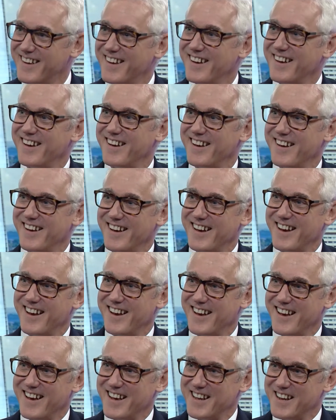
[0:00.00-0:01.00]

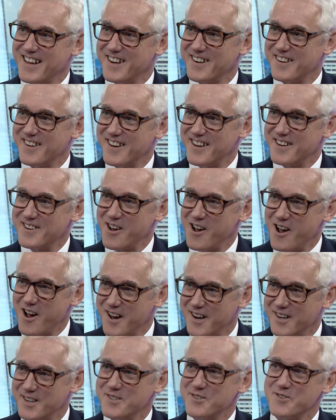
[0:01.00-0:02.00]
and a
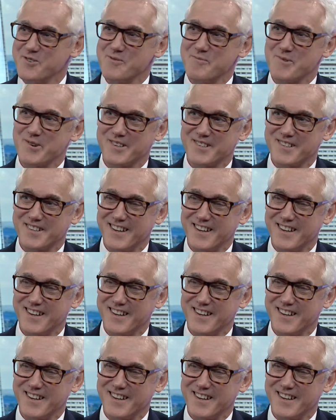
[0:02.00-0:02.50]
highly numerate,